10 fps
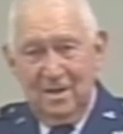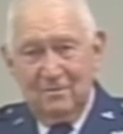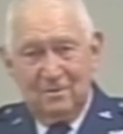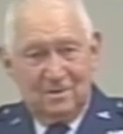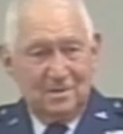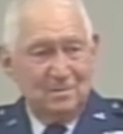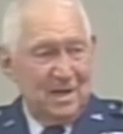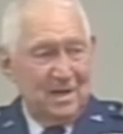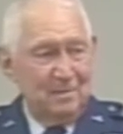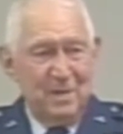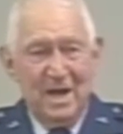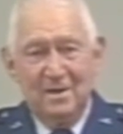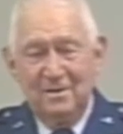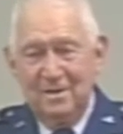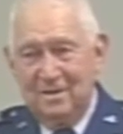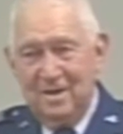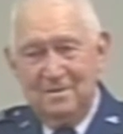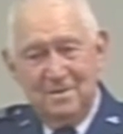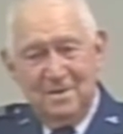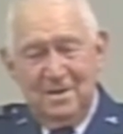it was some kind of powder in it, and
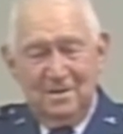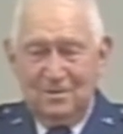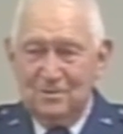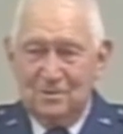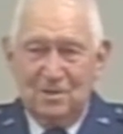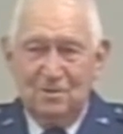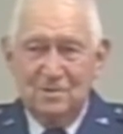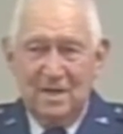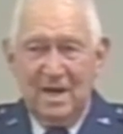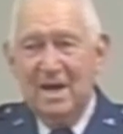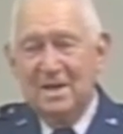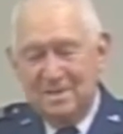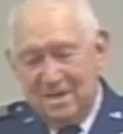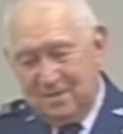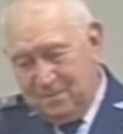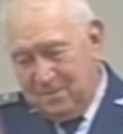they told us to close our eyes and they,